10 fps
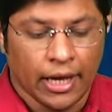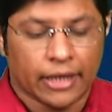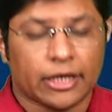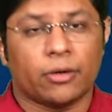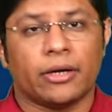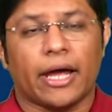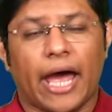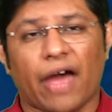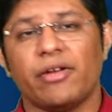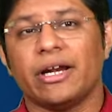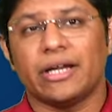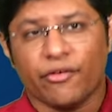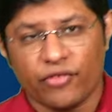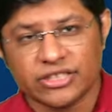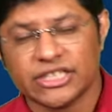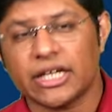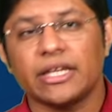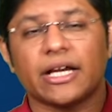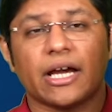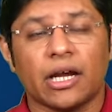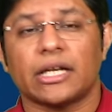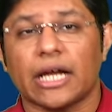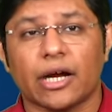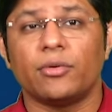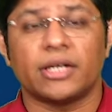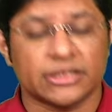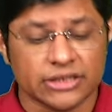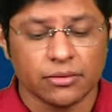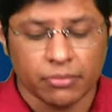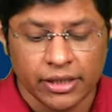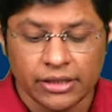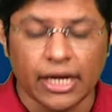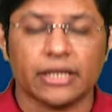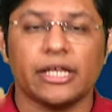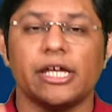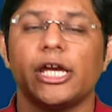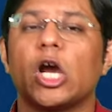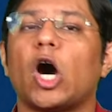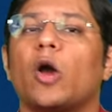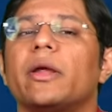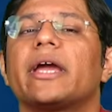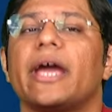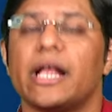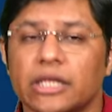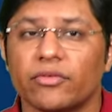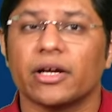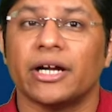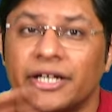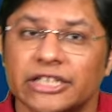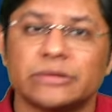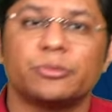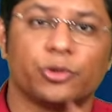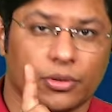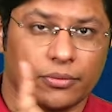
Now, having deficit in the current account doesn't mean that the economic health of the country is poor.